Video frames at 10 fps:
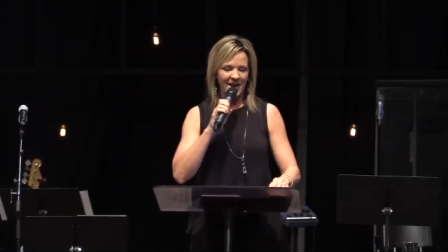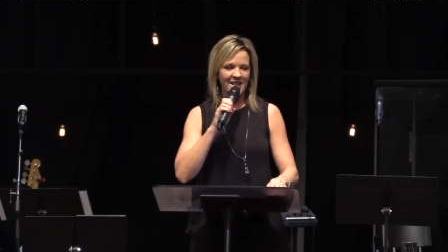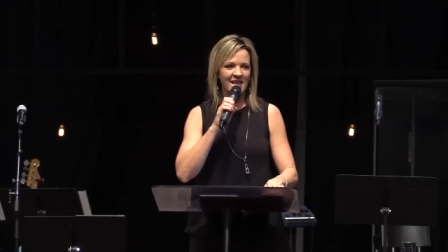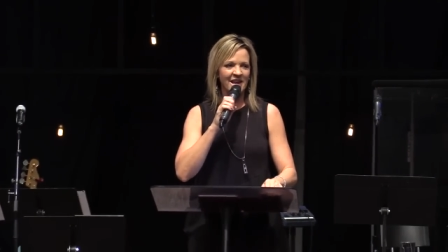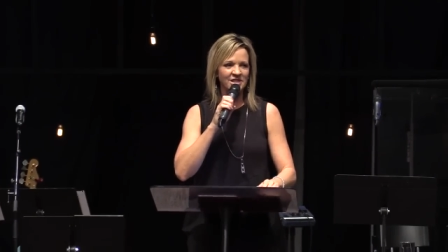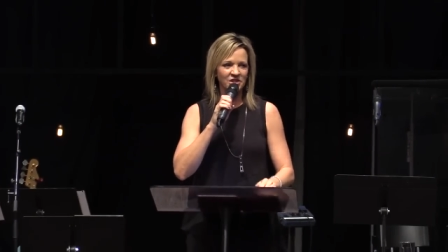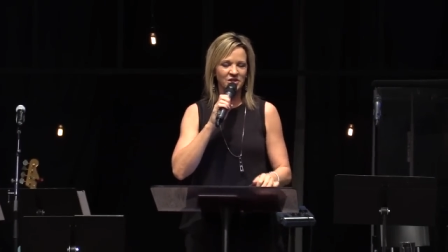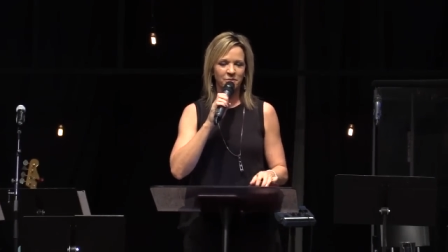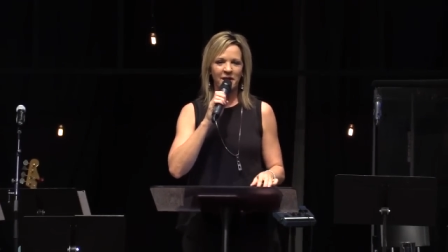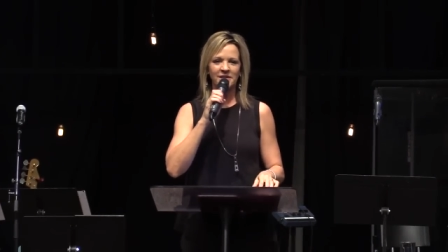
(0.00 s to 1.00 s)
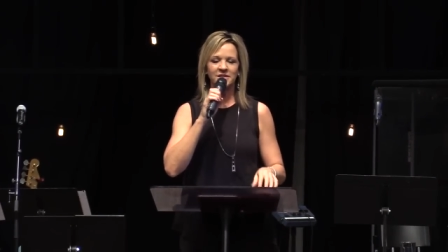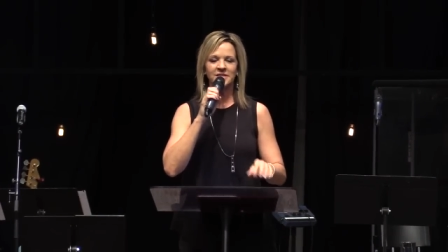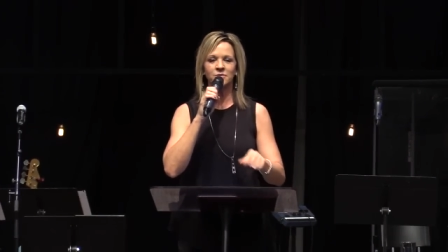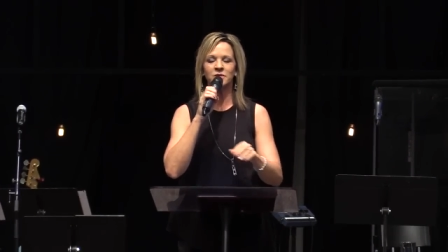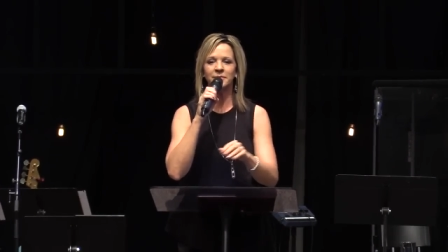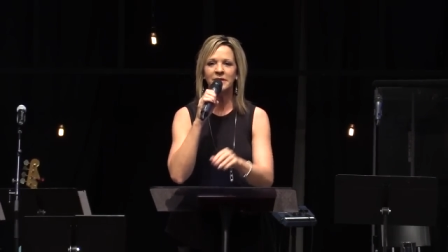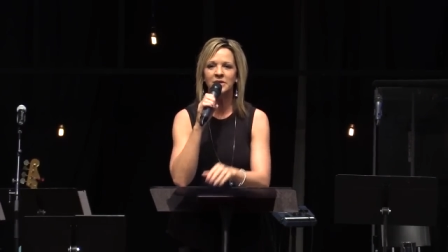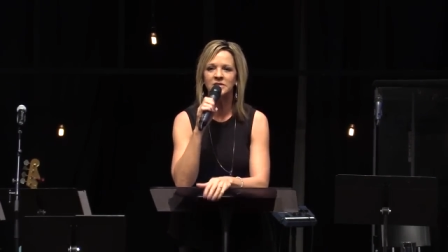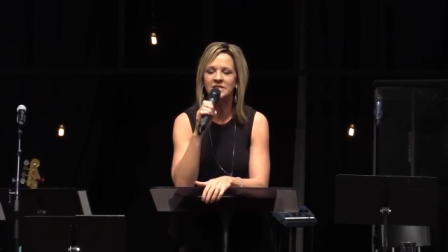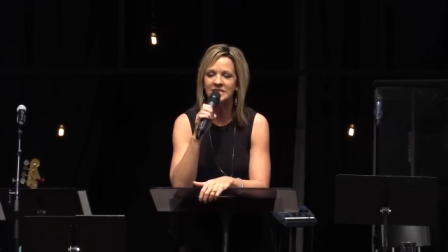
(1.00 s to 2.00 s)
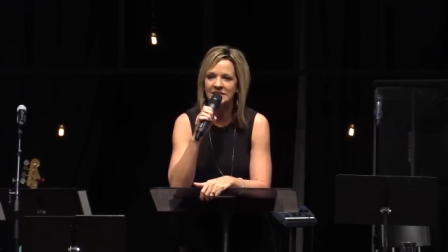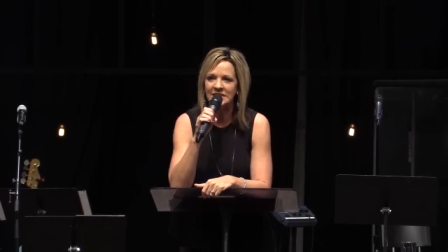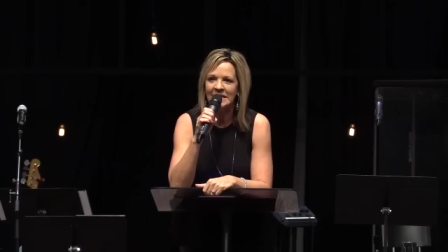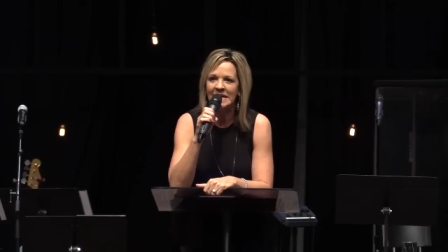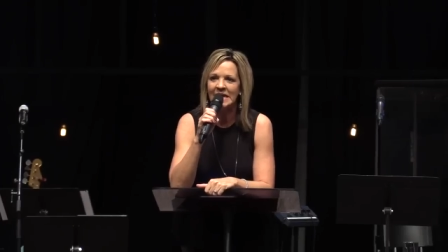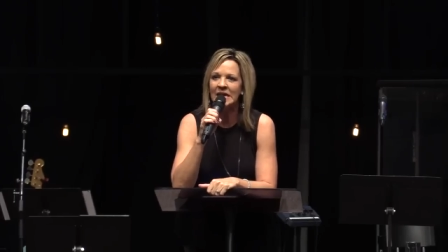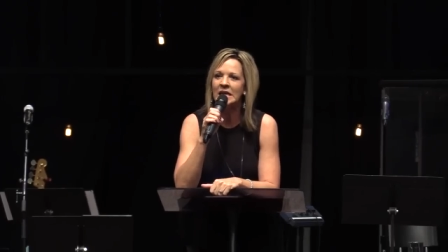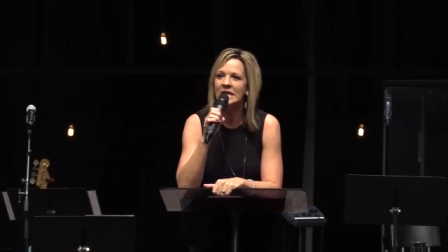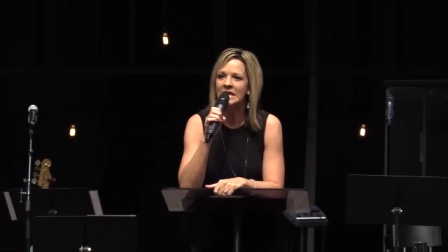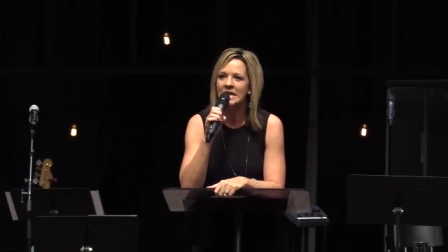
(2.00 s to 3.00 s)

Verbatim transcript: And then I told the pastor, I said, Well, I'm here to slay